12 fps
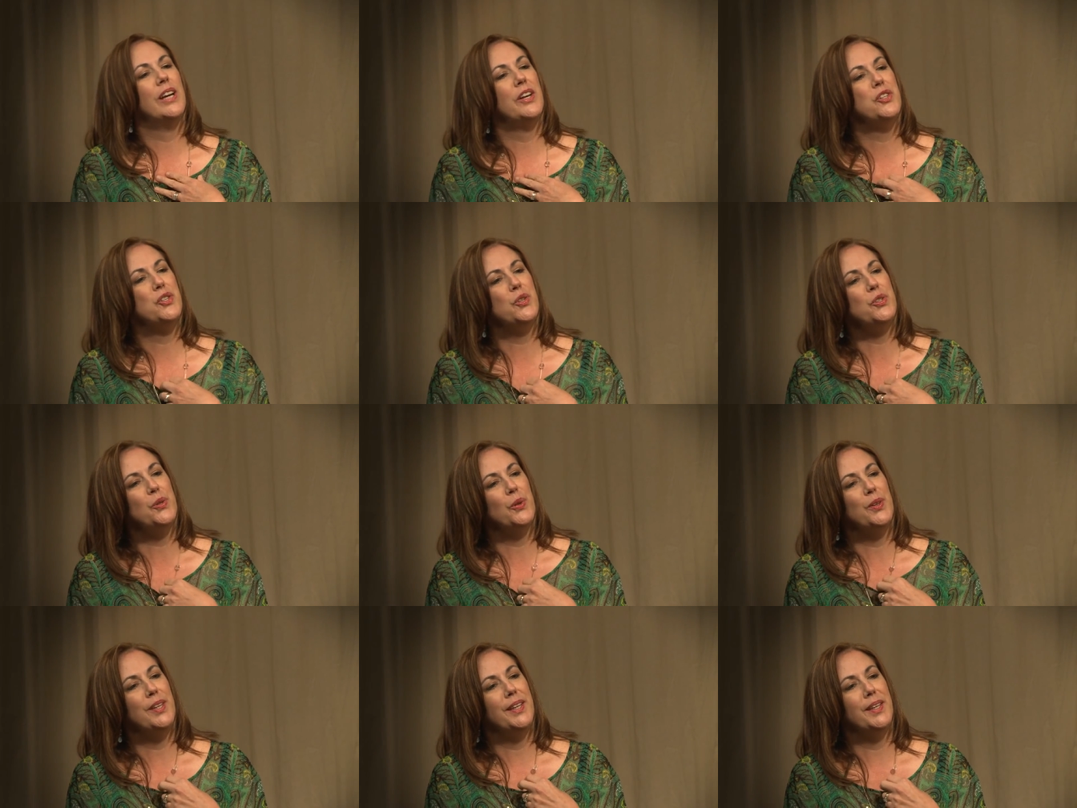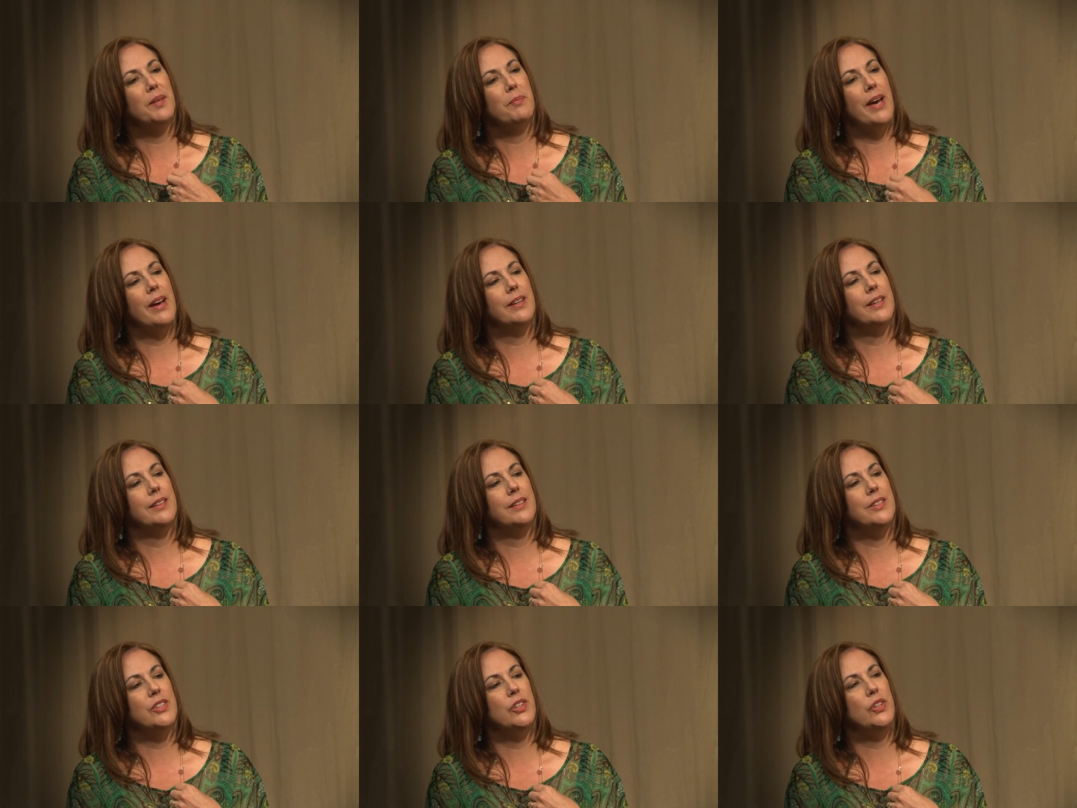As you two are thinking about
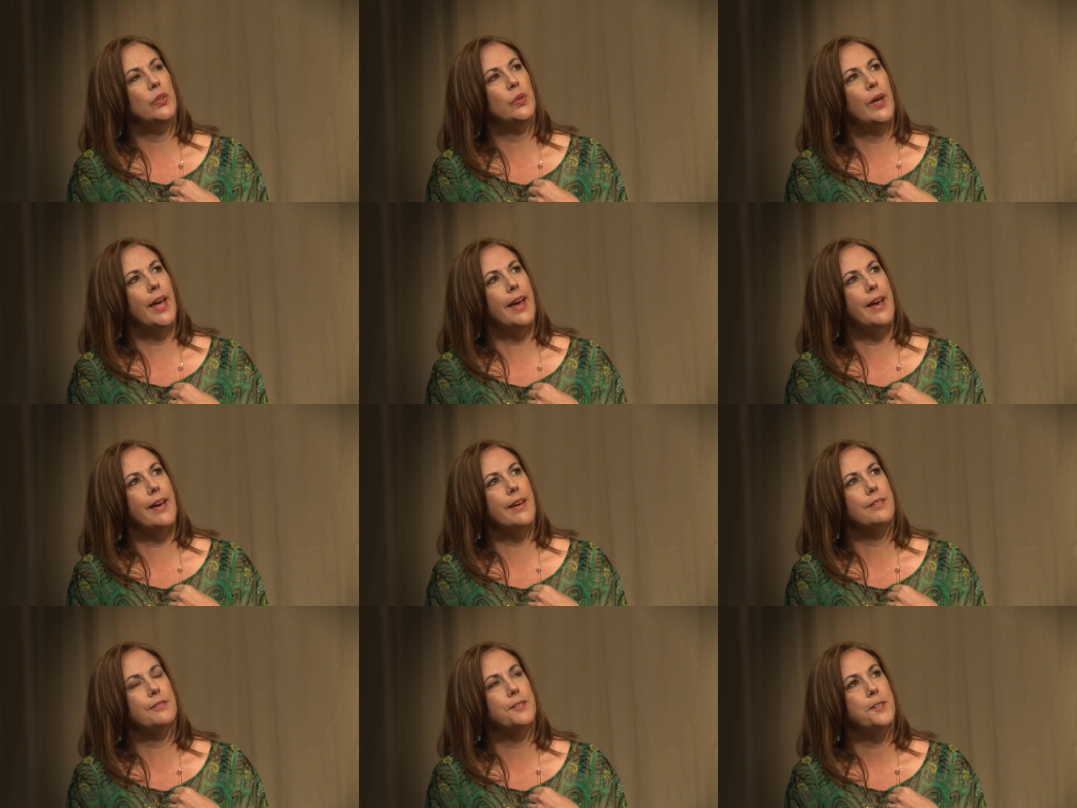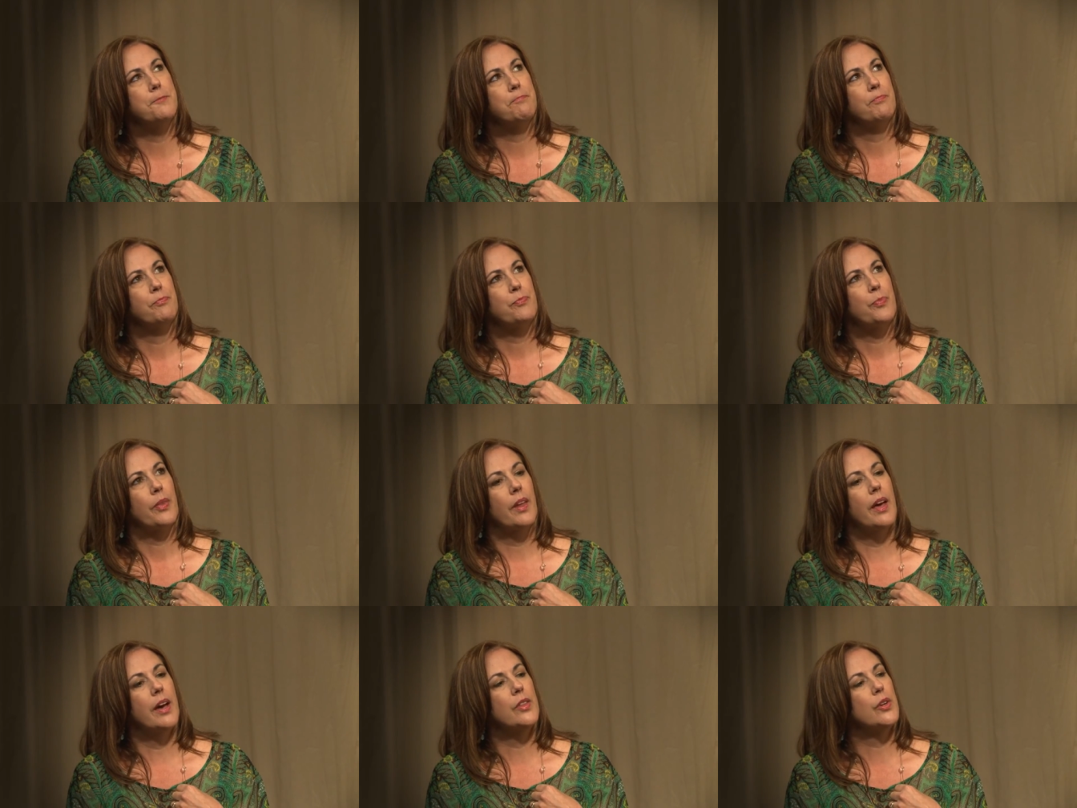it, do you have
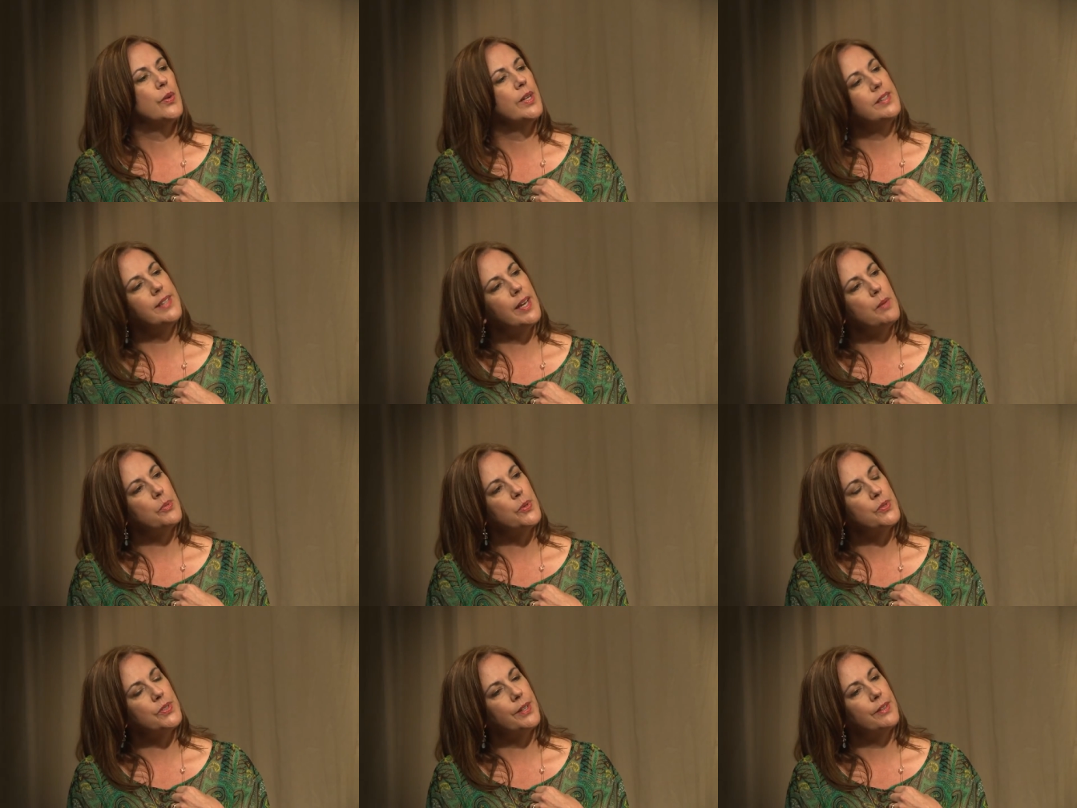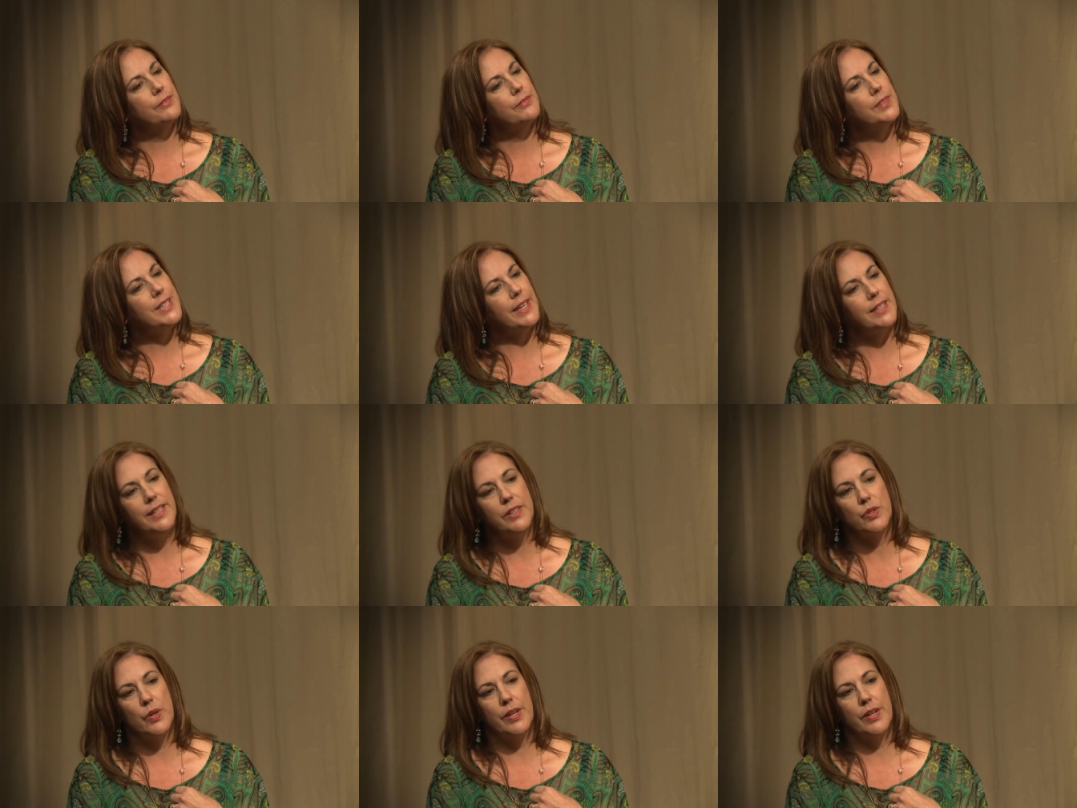other examples of techniques or